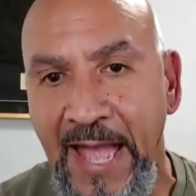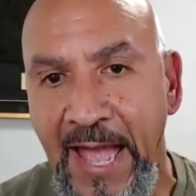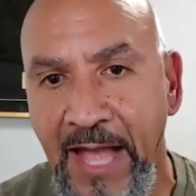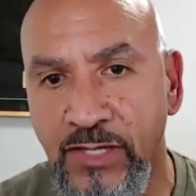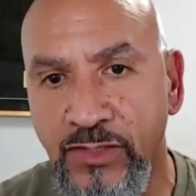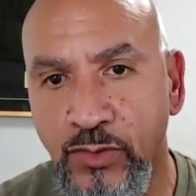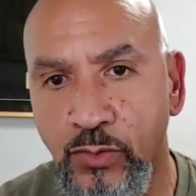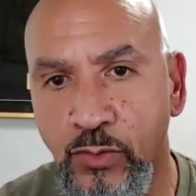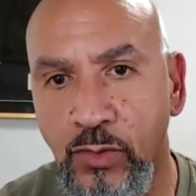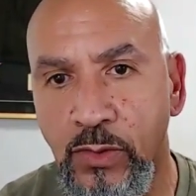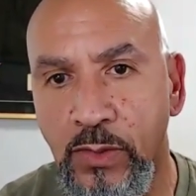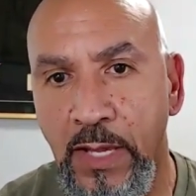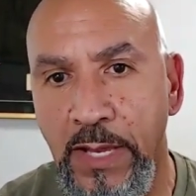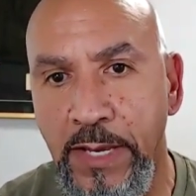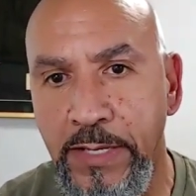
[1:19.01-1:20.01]

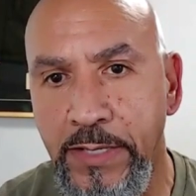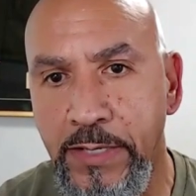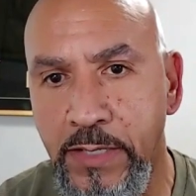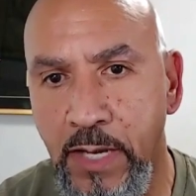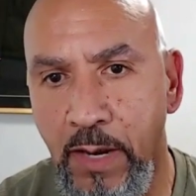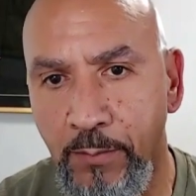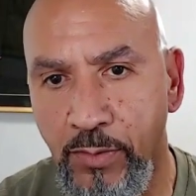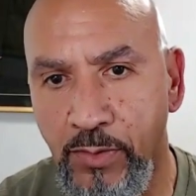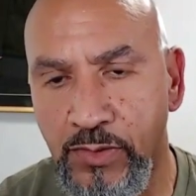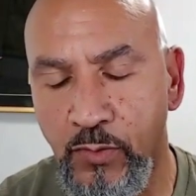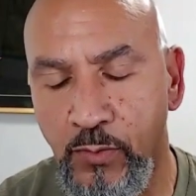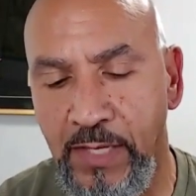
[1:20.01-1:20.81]
actual numbers.